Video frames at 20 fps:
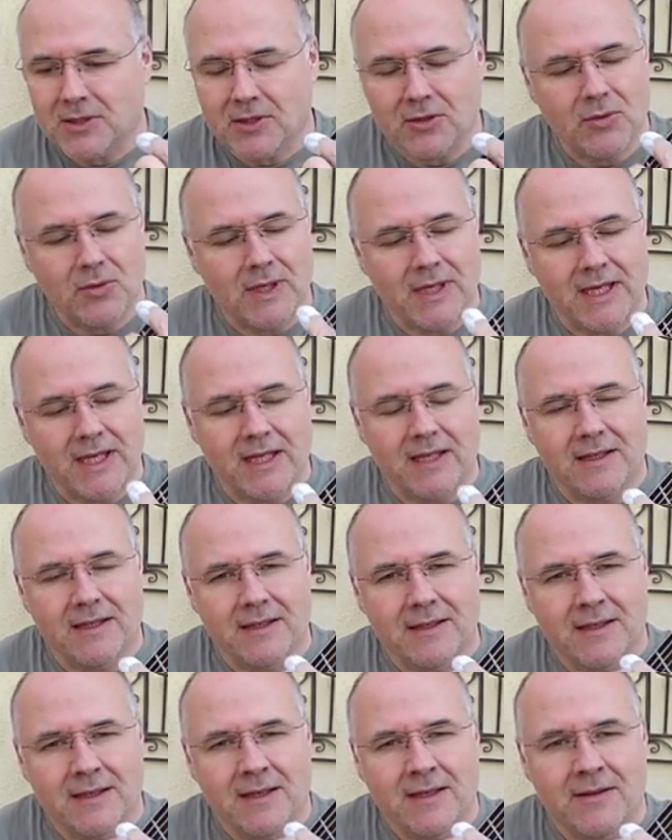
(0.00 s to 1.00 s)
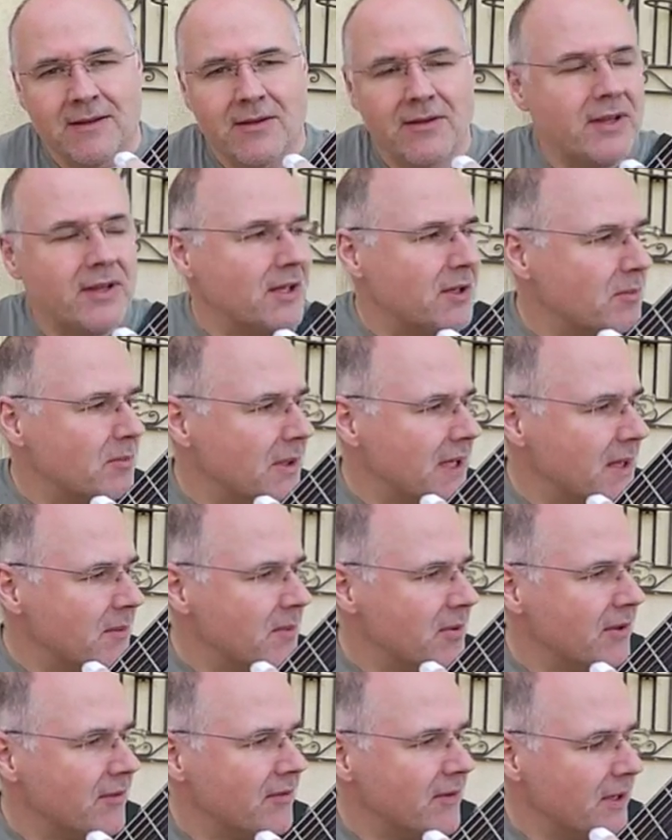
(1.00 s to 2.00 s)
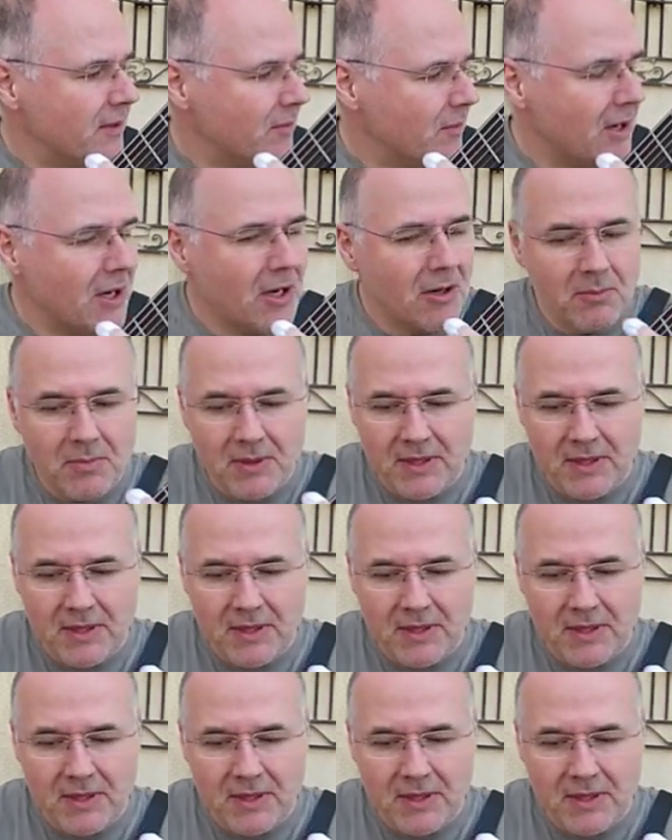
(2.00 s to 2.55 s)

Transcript: can't quite get the thing to play perfectly well, but